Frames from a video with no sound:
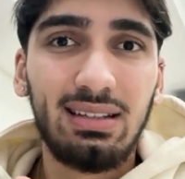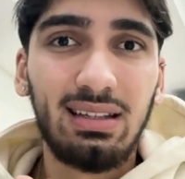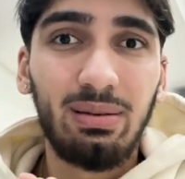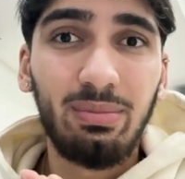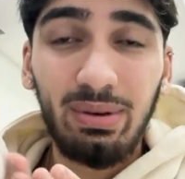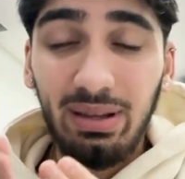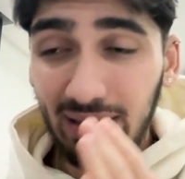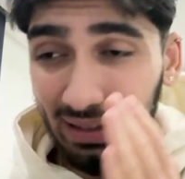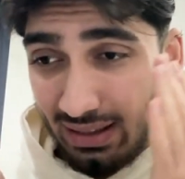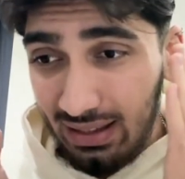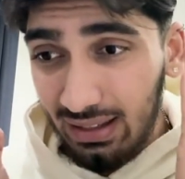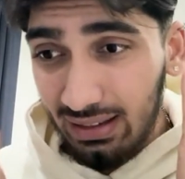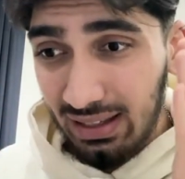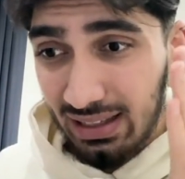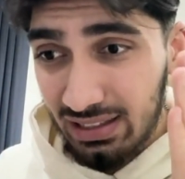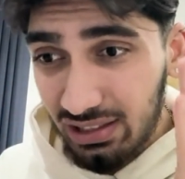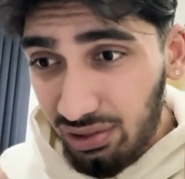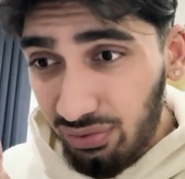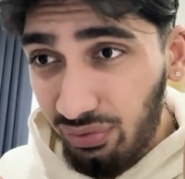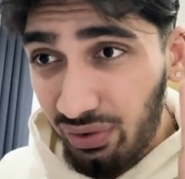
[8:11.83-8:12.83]
I mean,
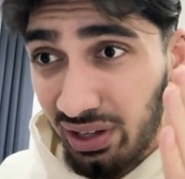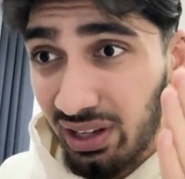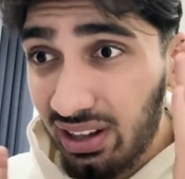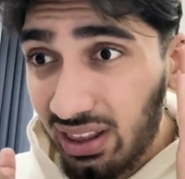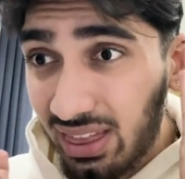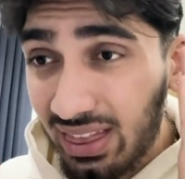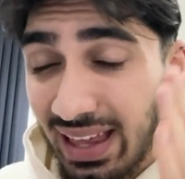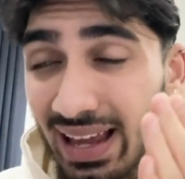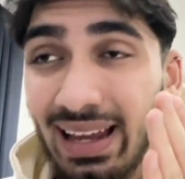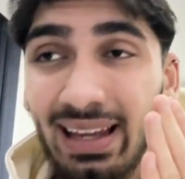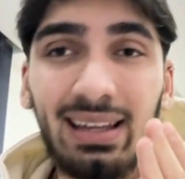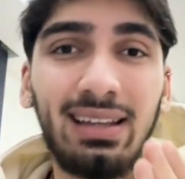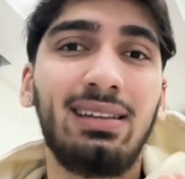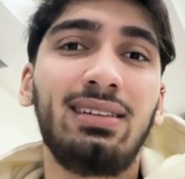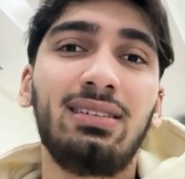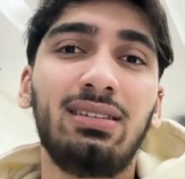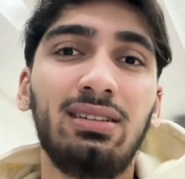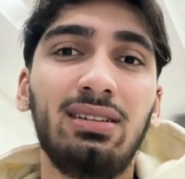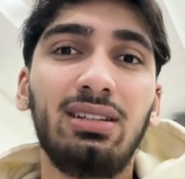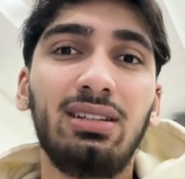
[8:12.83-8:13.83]
that's the real thing.